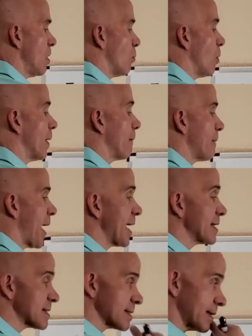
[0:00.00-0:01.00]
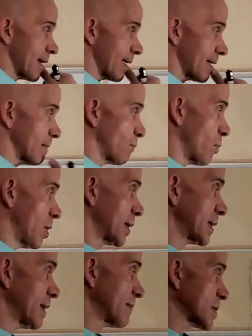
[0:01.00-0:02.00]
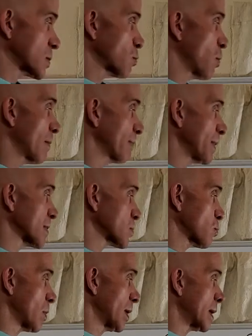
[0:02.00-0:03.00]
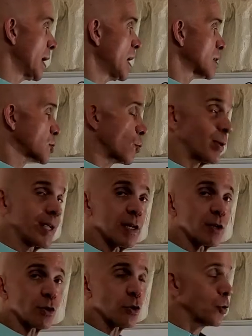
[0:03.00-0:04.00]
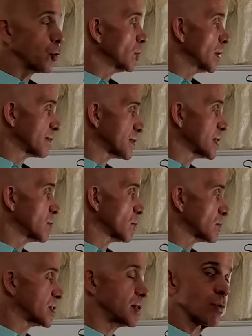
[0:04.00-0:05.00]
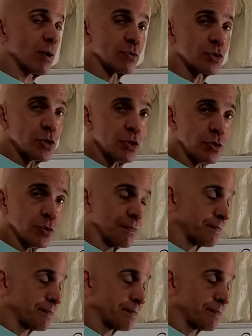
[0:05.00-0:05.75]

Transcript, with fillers: 1 minus the negative 1 gives us 1 plus 1. So we get a curl of 0, 0, 2.